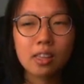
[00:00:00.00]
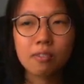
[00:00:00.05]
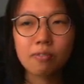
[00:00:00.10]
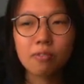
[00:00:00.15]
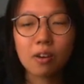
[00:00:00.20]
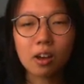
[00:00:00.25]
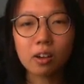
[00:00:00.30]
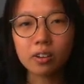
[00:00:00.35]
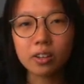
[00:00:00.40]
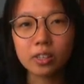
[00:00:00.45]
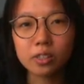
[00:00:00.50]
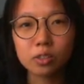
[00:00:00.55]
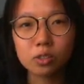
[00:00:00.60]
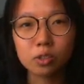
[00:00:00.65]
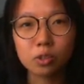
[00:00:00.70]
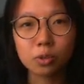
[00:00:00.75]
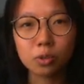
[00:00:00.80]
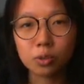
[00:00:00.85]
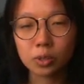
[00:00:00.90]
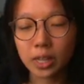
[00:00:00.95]
fell
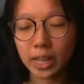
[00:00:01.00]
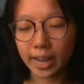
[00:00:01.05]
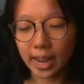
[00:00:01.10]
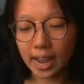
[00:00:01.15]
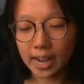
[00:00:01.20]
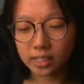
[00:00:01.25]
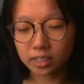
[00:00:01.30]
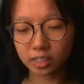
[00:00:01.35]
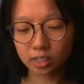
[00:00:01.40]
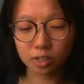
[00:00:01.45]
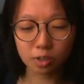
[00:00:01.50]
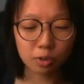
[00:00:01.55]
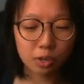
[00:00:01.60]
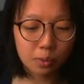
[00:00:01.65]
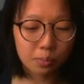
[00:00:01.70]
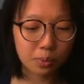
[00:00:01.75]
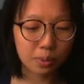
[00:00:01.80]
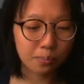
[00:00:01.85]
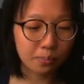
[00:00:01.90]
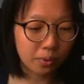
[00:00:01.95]
into like executing
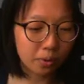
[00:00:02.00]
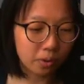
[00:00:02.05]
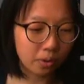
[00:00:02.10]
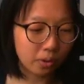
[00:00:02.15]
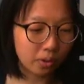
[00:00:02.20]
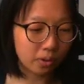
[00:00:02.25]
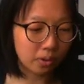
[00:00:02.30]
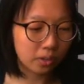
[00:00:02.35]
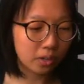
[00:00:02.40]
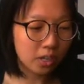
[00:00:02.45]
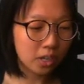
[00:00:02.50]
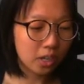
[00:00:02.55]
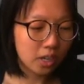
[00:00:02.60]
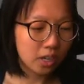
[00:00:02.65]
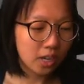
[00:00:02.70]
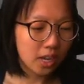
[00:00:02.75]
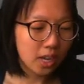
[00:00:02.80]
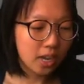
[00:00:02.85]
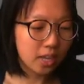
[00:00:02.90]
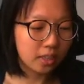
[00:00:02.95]
people
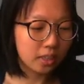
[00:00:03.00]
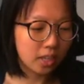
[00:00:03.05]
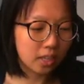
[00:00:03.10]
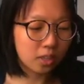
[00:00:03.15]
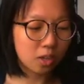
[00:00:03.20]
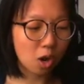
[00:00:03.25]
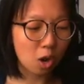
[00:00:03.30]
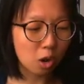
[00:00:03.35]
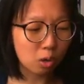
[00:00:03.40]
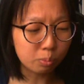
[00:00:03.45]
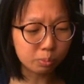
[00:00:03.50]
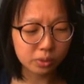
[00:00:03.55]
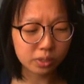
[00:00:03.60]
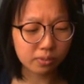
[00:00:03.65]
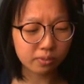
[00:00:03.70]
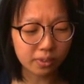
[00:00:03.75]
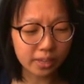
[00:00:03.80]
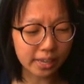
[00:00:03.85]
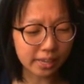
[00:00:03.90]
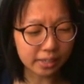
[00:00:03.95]
in the hopes of
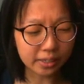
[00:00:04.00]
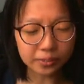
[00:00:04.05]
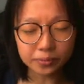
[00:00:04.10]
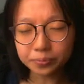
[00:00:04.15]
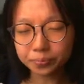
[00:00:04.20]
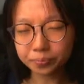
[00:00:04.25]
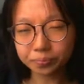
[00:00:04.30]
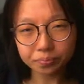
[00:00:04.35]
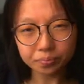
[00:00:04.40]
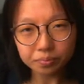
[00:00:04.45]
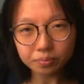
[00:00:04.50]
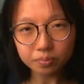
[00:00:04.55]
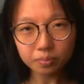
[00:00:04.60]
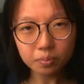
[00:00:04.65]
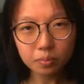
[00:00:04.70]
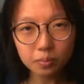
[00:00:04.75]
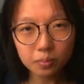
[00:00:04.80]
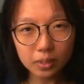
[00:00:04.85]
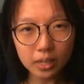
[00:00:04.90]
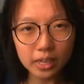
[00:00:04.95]
like
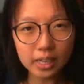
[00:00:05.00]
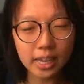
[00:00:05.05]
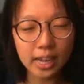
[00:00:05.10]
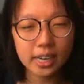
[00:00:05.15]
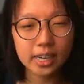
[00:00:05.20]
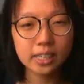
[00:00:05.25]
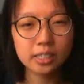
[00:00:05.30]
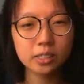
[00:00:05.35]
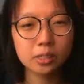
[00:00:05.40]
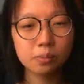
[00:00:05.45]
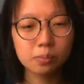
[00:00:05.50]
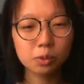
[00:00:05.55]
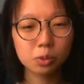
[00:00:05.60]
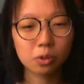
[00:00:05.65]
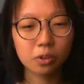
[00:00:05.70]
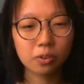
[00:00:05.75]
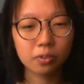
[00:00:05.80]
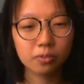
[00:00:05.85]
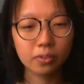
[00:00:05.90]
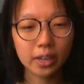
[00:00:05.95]
getting some sort
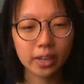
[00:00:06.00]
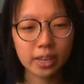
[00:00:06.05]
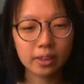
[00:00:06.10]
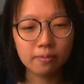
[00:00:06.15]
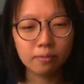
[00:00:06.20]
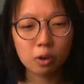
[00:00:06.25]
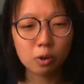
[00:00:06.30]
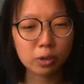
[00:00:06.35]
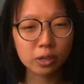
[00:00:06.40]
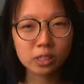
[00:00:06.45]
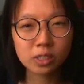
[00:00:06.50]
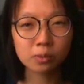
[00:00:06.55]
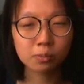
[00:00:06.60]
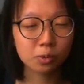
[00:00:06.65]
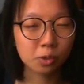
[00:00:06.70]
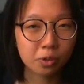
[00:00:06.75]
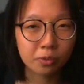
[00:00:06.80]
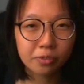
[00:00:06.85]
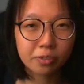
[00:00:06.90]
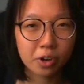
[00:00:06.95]
of like invoking some
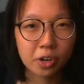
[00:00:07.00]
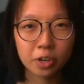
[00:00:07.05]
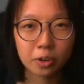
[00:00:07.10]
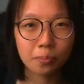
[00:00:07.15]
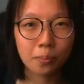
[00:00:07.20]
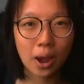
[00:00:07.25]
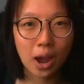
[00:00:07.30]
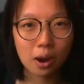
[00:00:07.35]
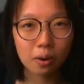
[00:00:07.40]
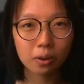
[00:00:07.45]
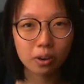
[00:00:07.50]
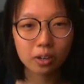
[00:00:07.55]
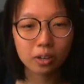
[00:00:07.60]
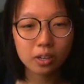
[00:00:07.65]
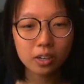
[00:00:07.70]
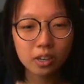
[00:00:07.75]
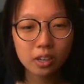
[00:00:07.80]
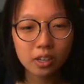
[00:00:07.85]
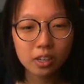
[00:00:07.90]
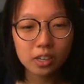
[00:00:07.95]
sort of greater power.
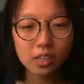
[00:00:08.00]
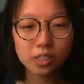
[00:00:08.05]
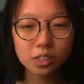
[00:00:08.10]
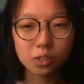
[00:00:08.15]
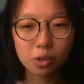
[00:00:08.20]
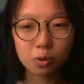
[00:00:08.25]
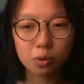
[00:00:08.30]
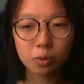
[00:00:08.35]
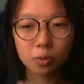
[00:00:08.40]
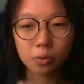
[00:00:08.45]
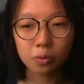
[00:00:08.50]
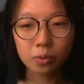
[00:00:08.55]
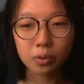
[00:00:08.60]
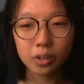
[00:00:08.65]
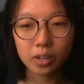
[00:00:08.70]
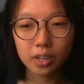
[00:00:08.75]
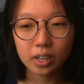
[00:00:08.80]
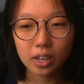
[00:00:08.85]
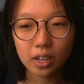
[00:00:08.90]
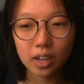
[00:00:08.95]
So
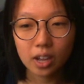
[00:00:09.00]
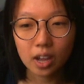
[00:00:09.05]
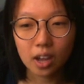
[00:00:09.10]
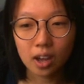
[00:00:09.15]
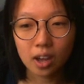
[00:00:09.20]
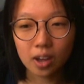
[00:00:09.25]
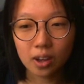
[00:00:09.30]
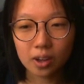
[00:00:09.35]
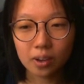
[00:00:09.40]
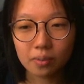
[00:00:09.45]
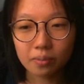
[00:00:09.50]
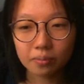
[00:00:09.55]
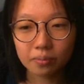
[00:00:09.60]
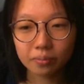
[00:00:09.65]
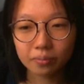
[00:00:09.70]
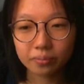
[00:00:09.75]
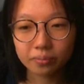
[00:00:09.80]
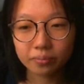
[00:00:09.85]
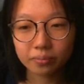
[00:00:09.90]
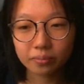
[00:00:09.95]

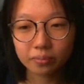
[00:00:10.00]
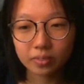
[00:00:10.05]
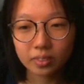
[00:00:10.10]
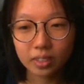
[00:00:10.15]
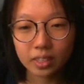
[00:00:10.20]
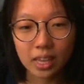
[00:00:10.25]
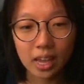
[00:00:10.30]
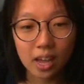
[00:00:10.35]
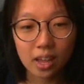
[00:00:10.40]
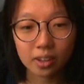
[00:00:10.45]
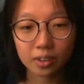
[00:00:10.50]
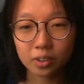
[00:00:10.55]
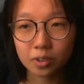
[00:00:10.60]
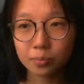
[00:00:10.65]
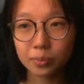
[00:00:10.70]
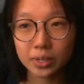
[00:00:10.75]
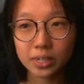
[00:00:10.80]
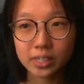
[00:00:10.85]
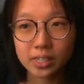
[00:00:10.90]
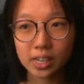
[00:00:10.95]
it could
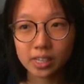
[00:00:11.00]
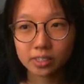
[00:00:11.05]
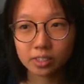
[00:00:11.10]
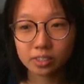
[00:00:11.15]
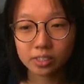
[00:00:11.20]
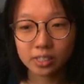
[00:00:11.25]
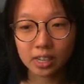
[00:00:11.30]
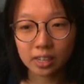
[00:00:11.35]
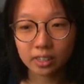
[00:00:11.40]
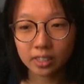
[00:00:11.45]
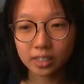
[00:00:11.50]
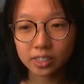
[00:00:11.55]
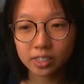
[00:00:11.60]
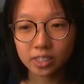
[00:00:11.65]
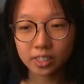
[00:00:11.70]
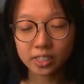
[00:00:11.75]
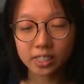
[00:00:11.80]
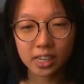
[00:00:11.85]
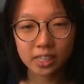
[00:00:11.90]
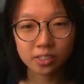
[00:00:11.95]
be desert zealots, a
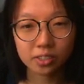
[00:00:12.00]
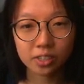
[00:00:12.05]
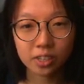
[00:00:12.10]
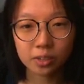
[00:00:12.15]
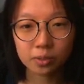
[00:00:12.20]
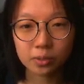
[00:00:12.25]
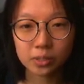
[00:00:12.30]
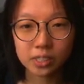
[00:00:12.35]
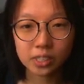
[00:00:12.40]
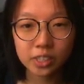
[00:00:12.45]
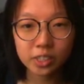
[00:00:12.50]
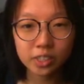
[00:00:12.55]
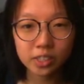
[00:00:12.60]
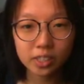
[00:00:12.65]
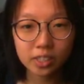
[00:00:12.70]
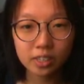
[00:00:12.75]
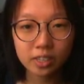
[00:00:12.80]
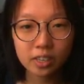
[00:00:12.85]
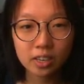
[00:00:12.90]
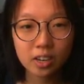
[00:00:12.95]
desert
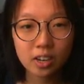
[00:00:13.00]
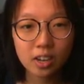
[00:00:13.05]
inquisition.